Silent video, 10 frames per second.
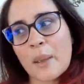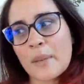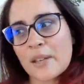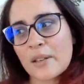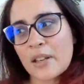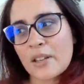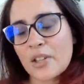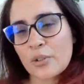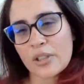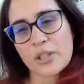maybe a,
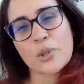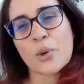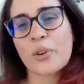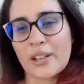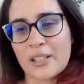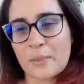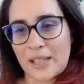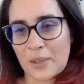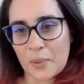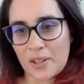a children's story
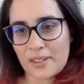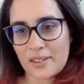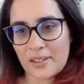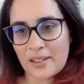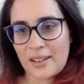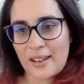to begin with.